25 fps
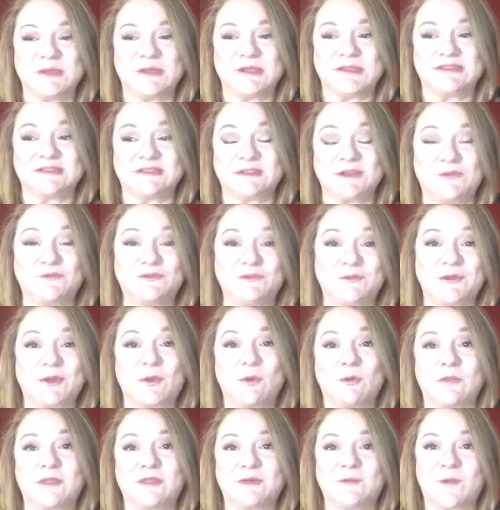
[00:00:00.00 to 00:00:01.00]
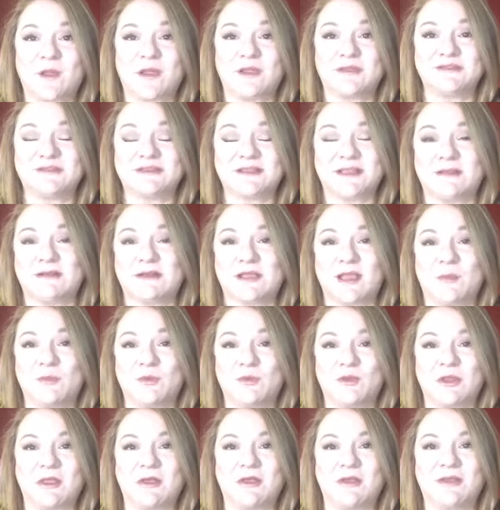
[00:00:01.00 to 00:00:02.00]
instead of doing all that writing, I'll come
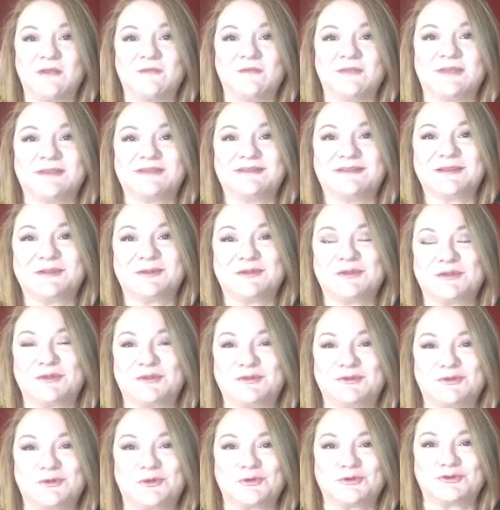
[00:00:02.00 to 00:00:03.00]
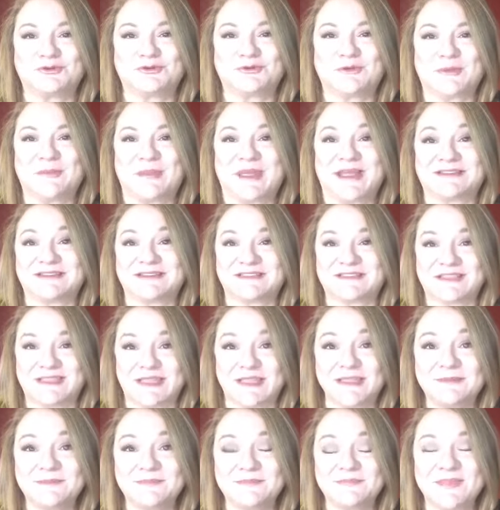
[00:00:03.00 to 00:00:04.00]
on live and talk about
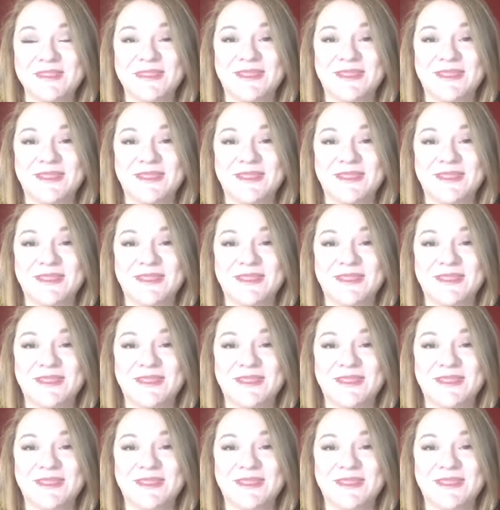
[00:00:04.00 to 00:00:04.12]
skin